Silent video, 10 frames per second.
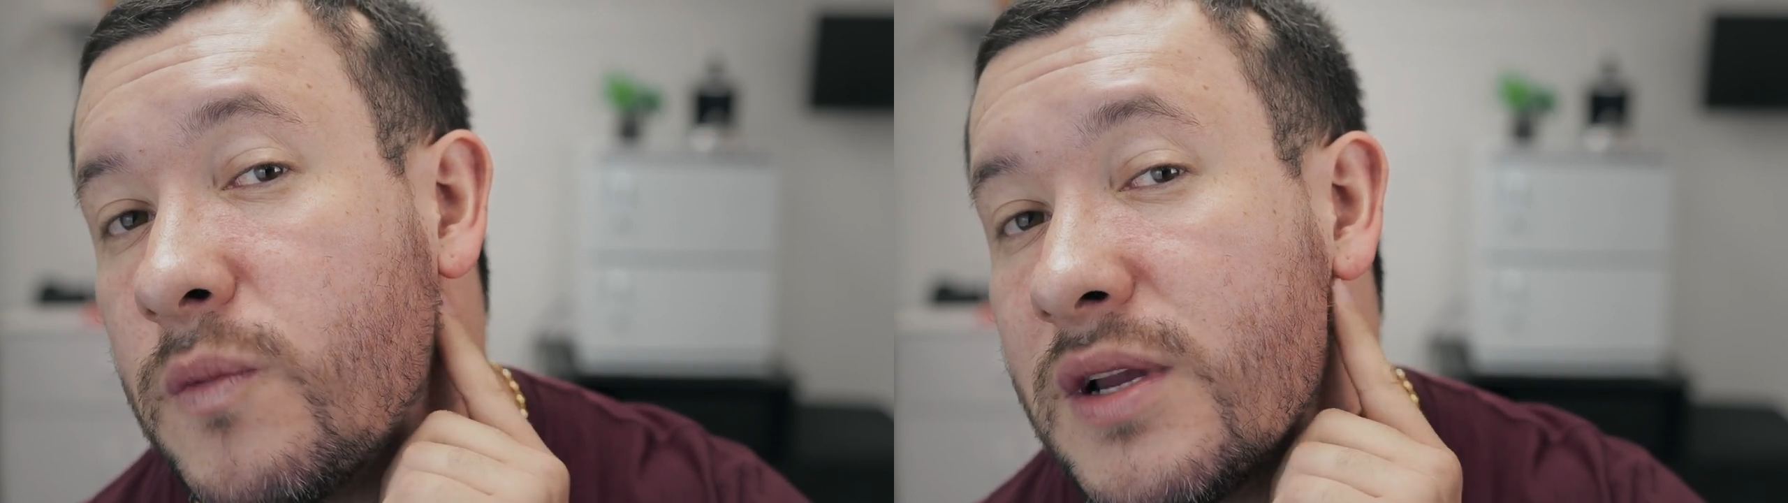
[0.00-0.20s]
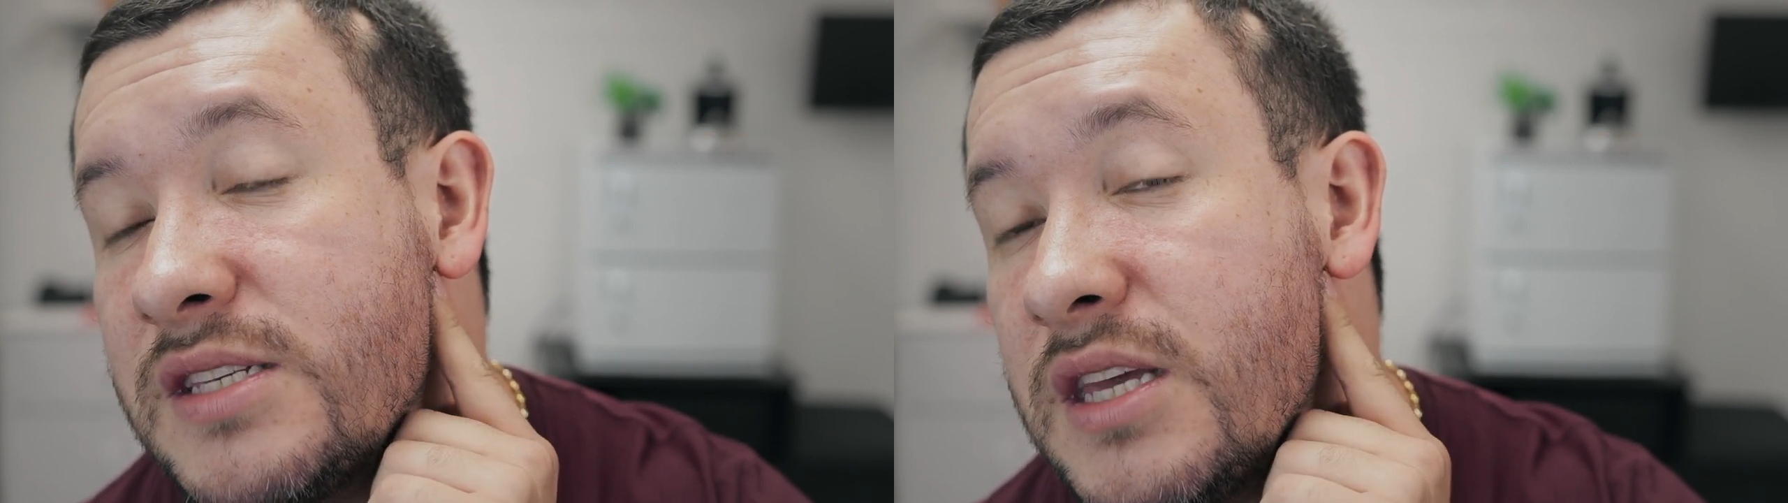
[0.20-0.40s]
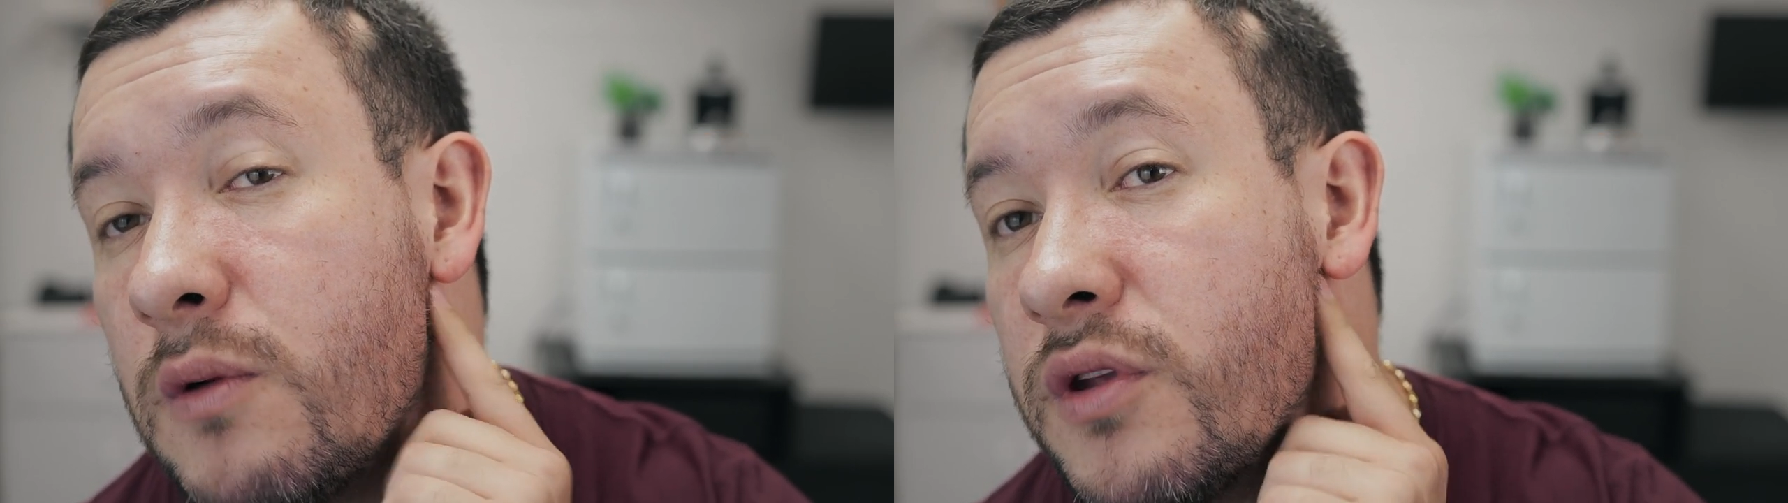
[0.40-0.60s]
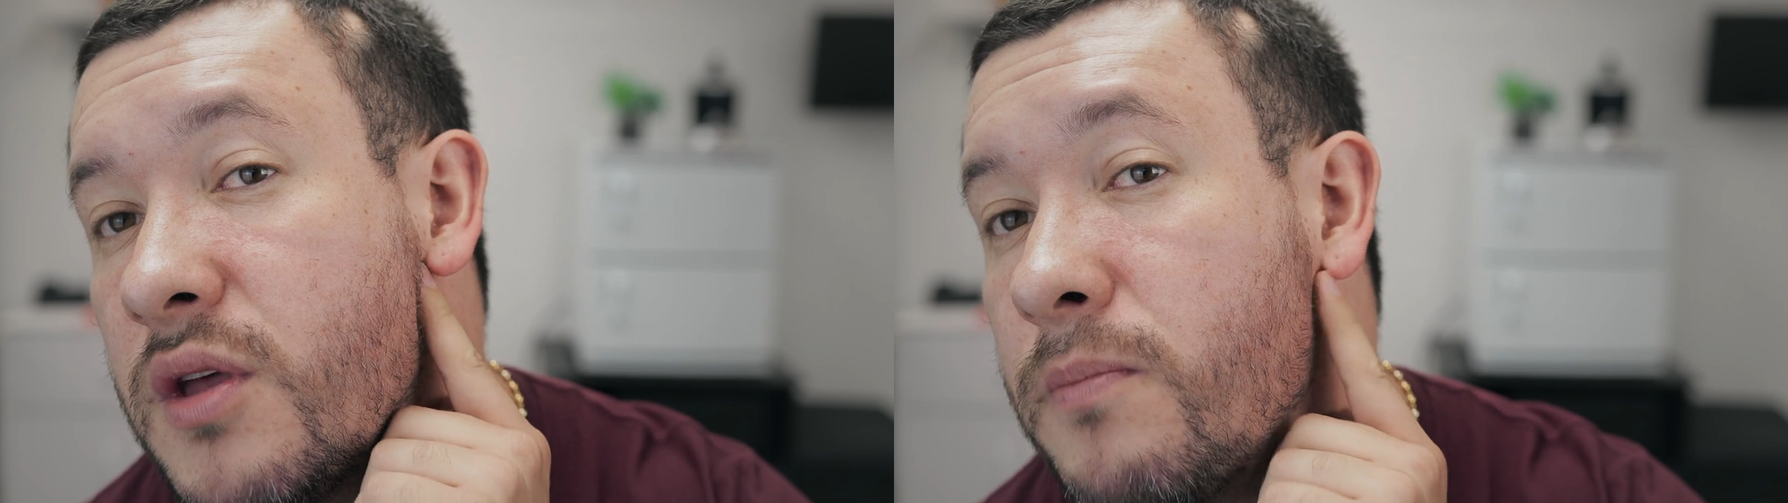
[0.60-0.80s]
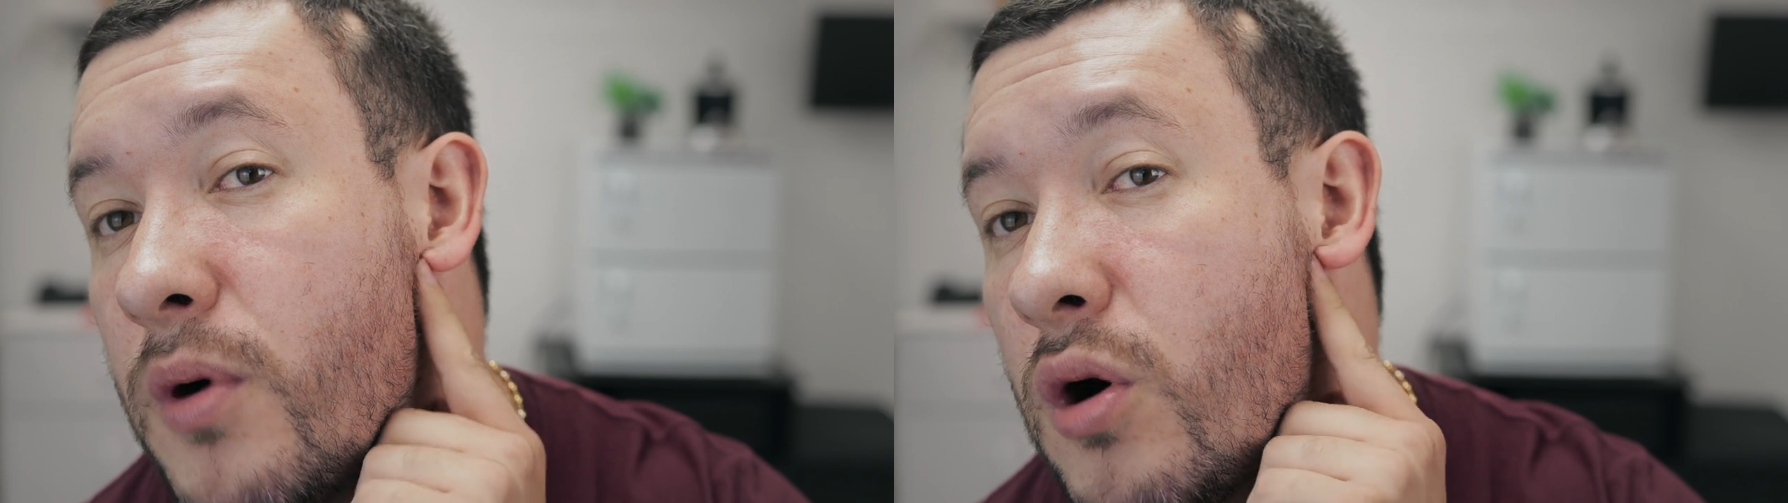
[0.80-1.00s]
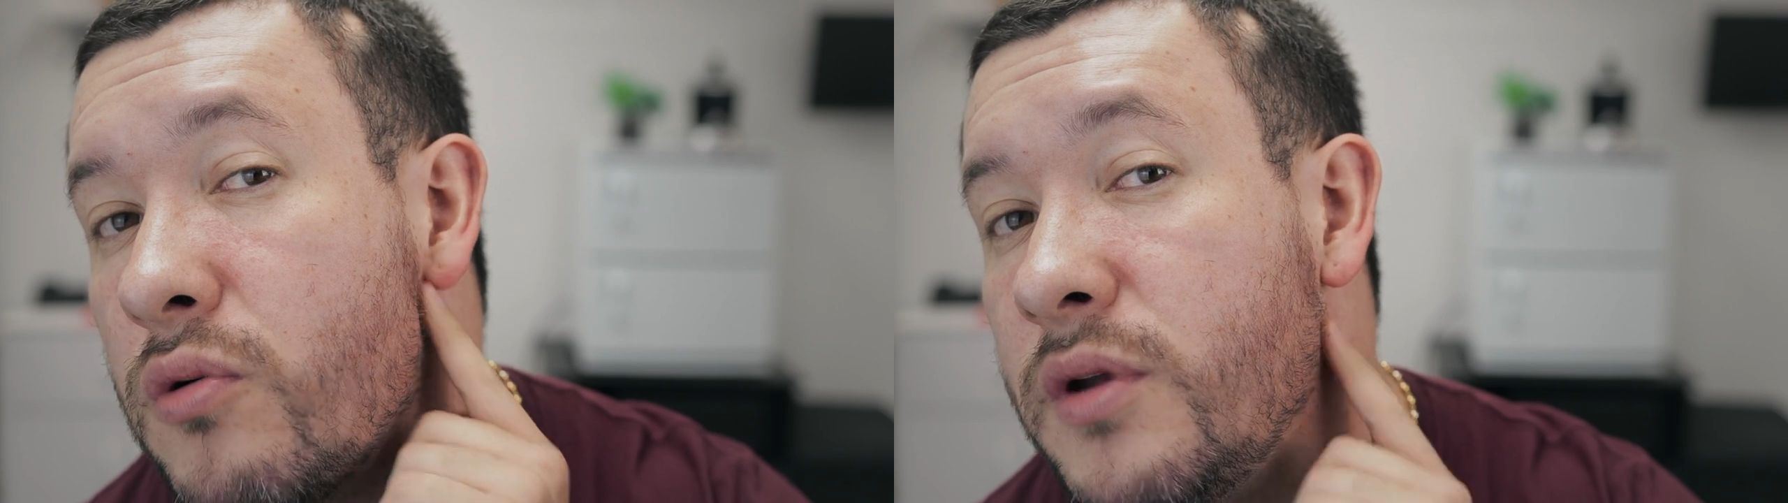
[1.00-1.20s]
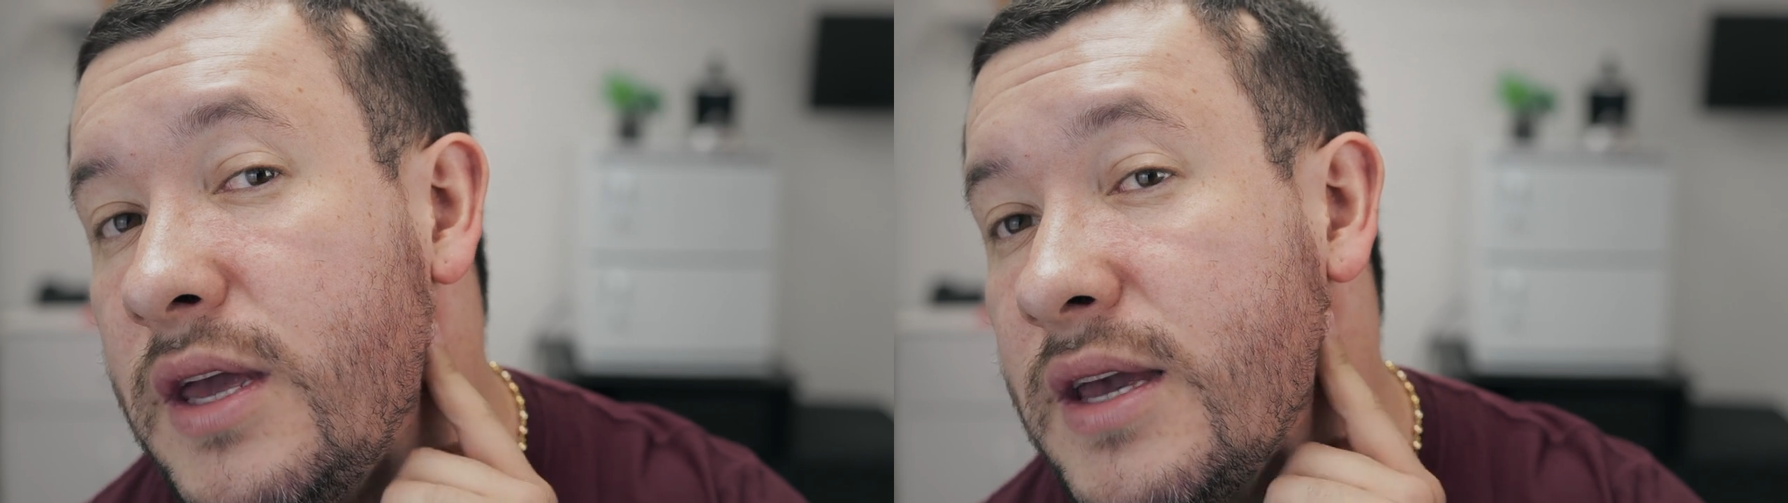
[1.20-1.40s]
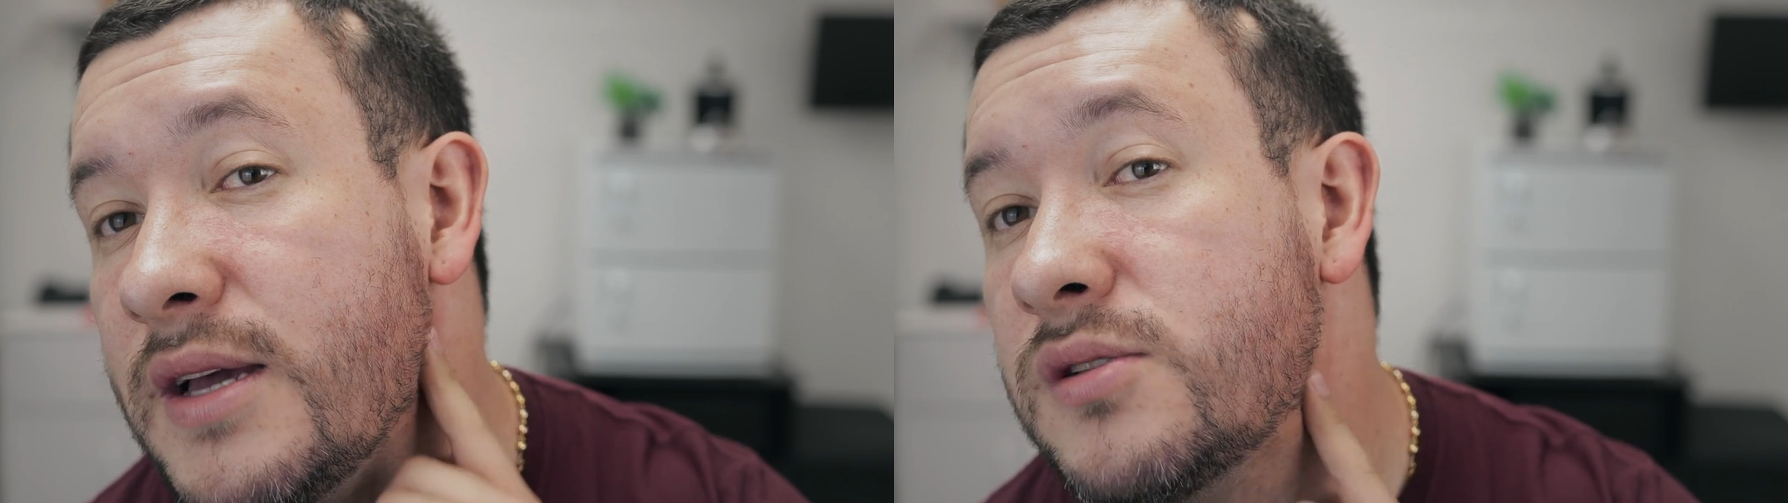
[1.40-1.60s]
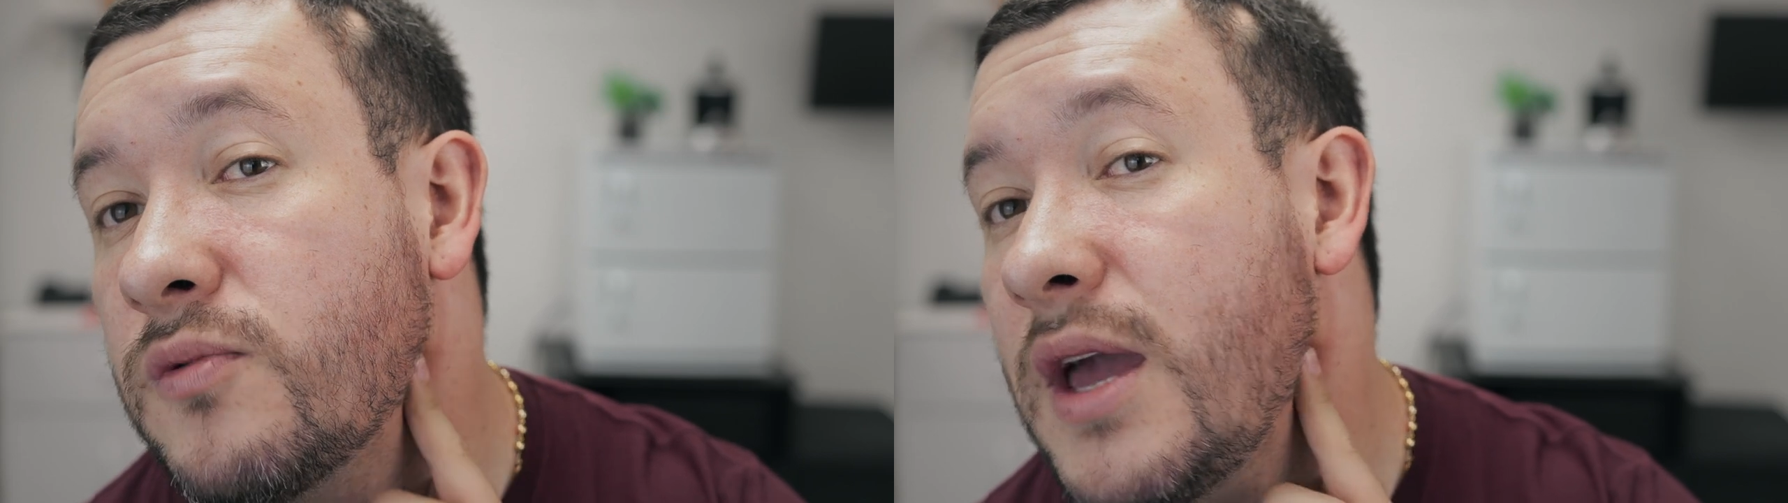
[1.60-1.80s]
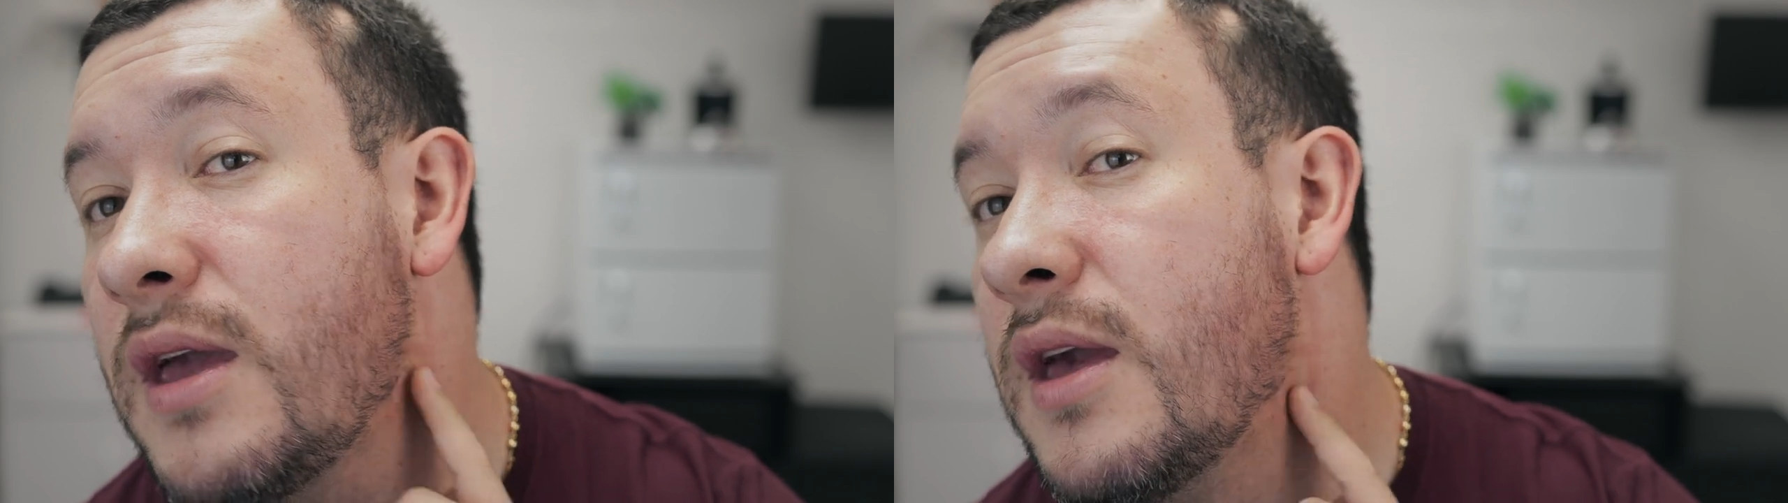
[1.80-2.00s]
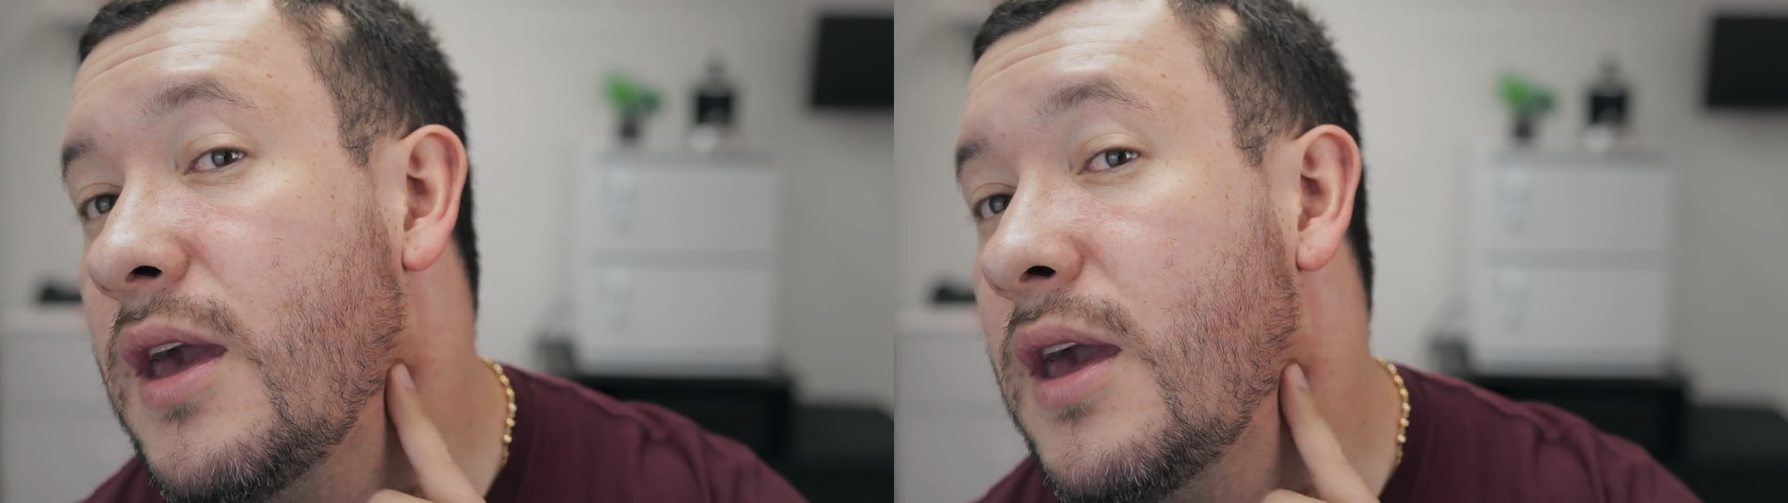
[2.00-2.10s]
you wanna see where the bone is, right?